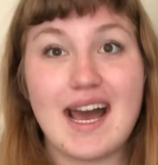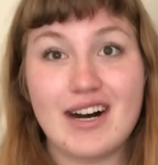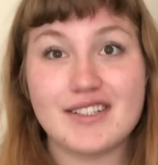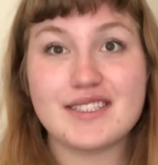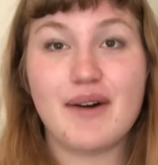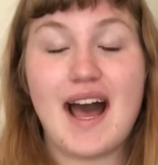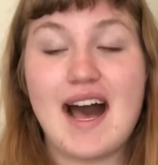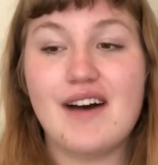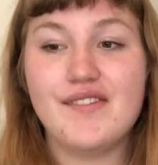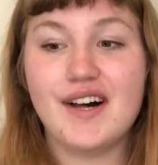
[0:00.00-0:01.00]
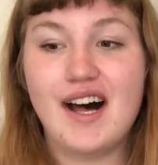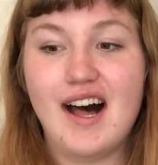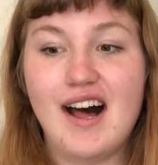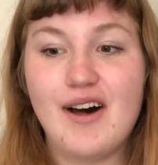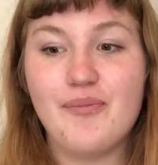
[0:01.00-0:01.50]
I also have
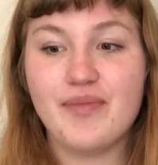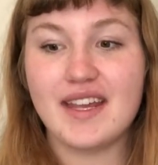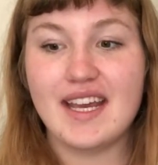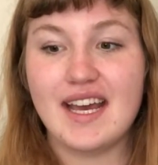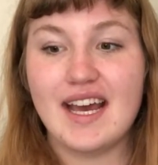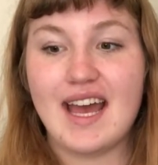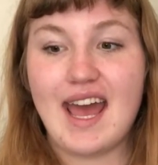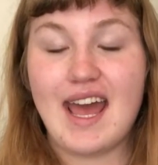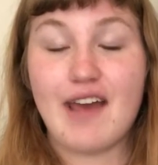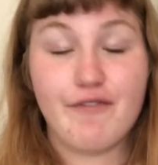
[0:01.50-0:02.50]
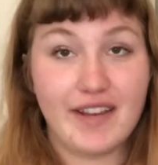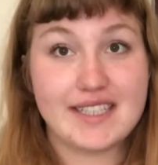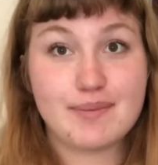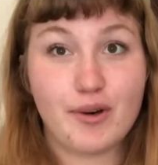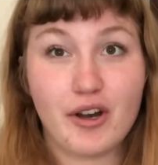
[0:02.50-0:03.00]
a
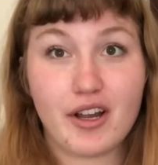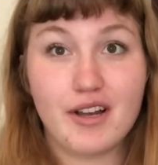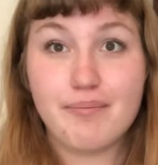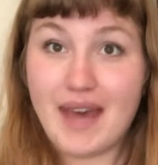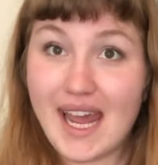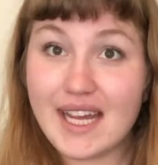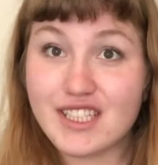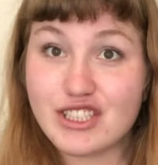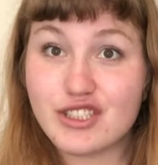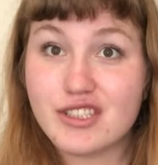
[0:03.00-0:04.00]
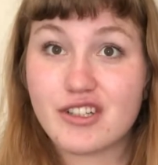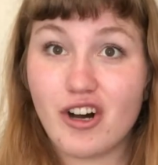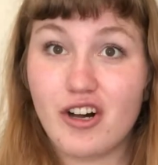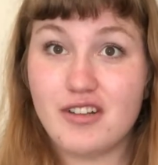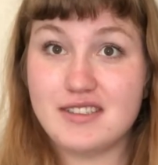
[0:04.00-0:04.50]
Facebook page
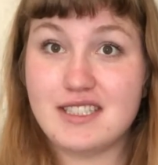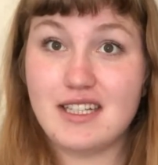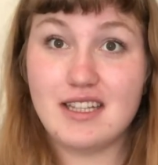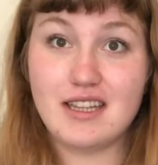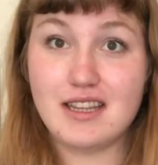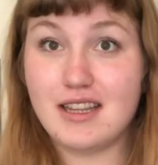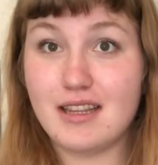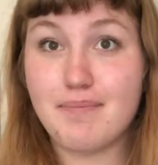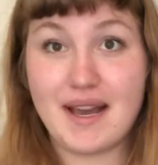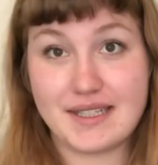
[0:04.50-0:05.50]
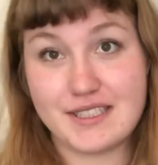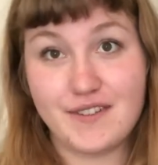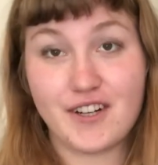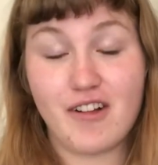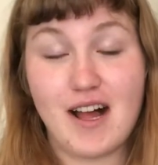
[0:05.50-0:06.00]
called
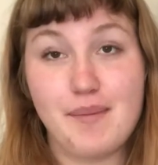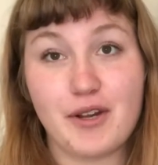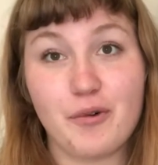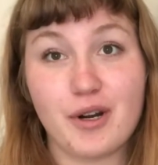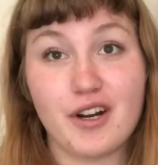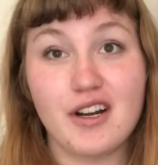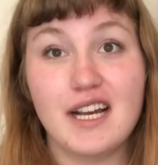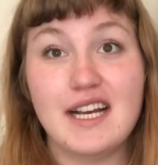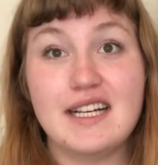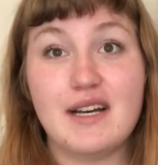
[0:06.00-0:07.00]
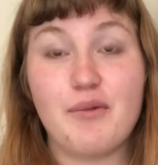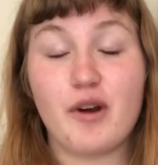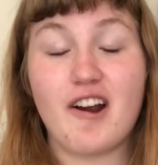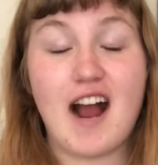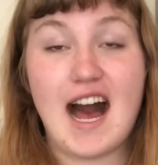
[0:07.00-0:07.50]
Beckisphere Climate Corner,
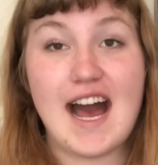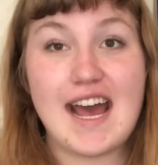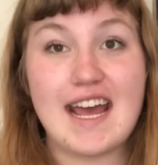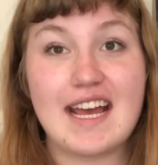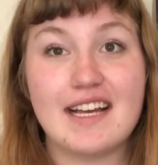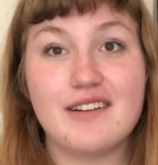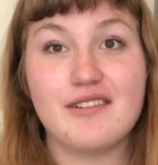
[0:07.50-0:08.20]
where I